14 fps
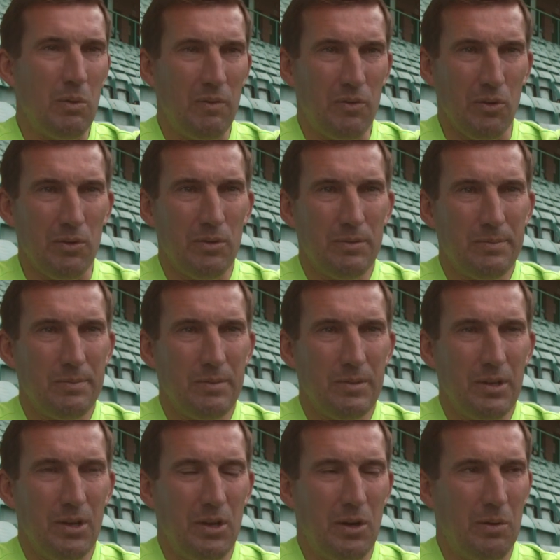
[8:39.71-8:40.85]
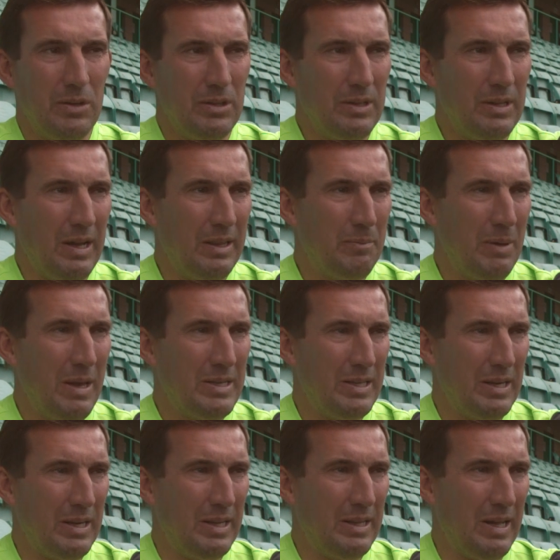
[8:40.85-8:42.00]
we've done, you know, and
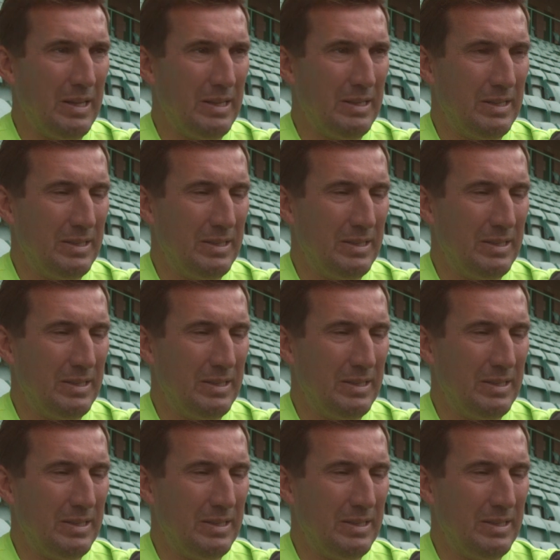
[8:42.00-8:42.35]
basically that